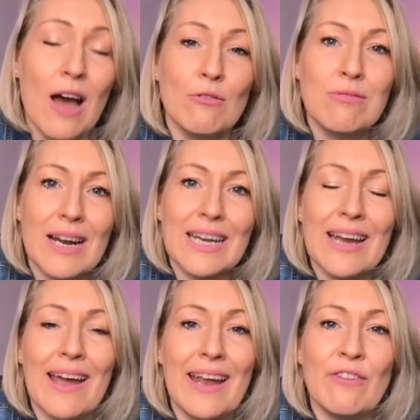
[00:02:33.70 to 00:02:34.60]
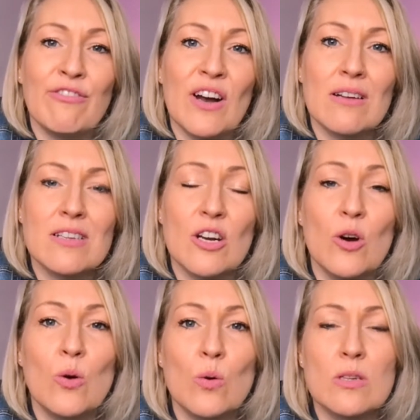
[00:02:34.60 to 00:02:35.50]
running a faster
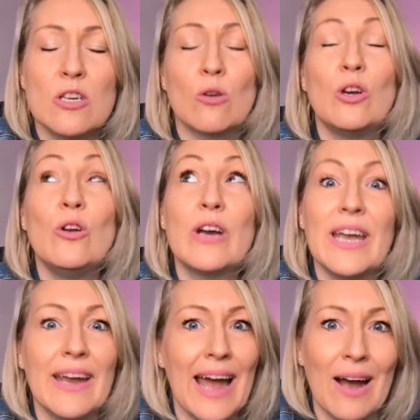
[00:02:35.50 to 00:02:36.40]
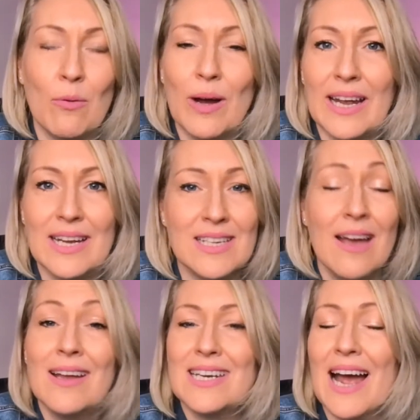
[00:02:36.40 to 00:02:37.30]
horse. You're looking at ways
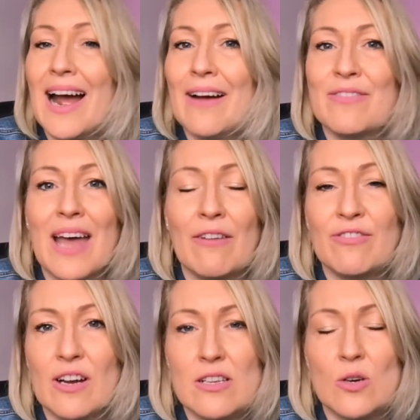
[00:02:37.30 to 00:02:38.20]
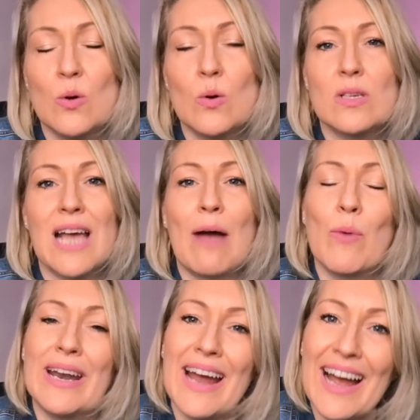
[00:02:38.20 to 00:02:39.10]
to have that faster horse
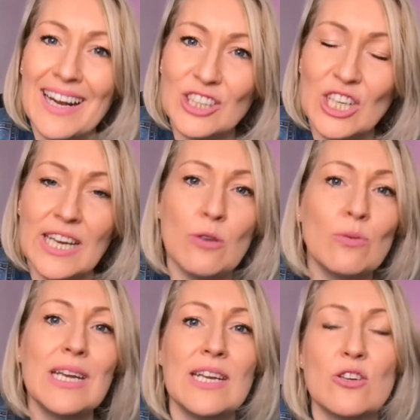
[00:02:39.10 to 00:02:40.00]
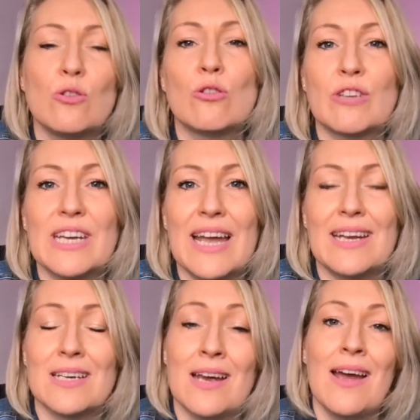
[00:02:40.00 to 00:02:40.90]
when actually you need to
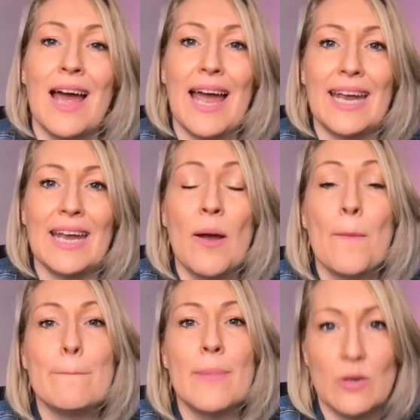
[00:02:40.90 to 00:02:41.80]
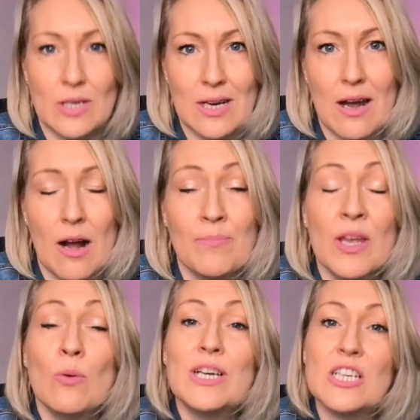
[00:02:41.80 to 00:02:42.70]
create a motor car,
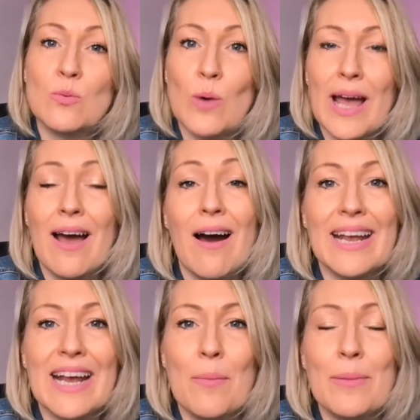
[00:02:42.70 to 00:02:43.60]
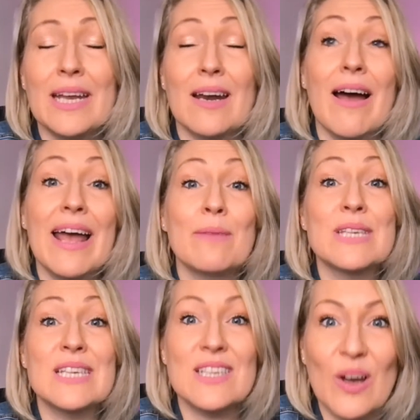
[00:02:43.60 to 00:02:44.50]
which is where I come in. I am
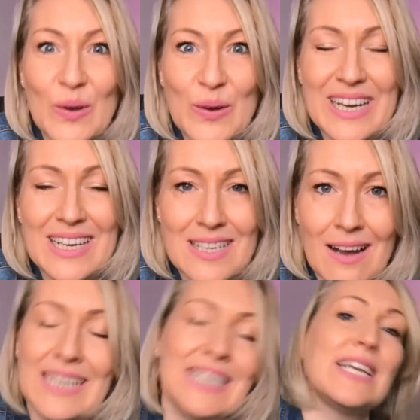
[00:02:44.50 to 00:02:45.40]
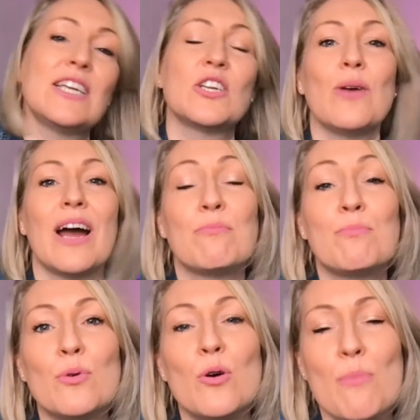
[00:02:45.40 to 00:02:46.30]
so excited to have
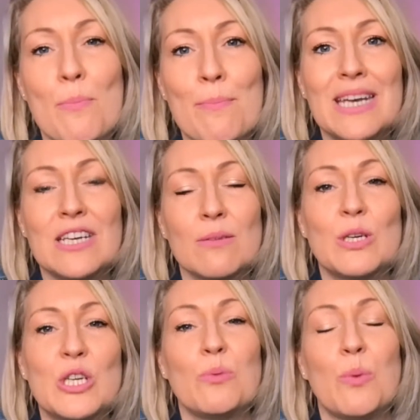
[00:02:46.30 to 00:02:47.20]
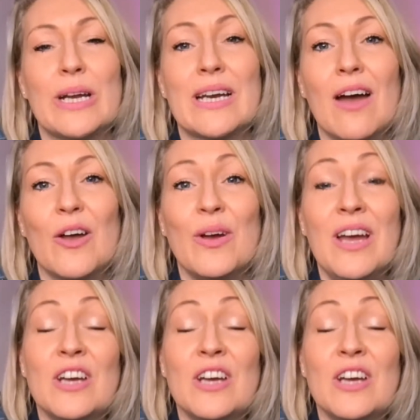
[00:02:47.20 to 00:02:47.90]
brought Momentum 2.0